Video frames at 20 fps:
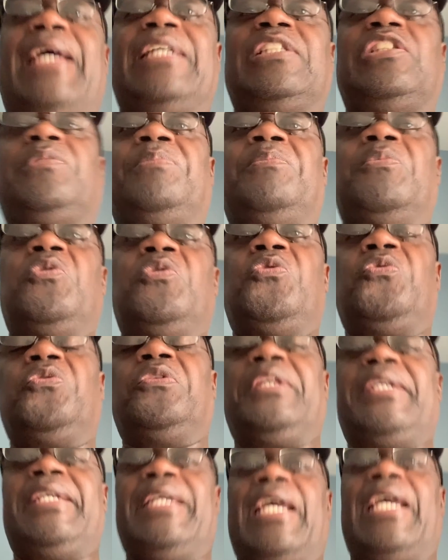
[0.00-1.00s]

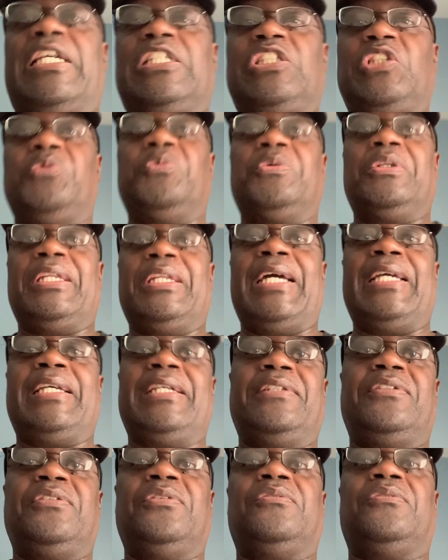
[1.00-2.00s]
smoothly as you would like
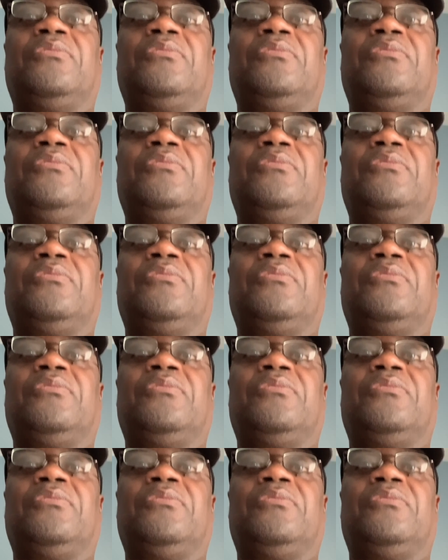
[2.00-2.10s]
it to.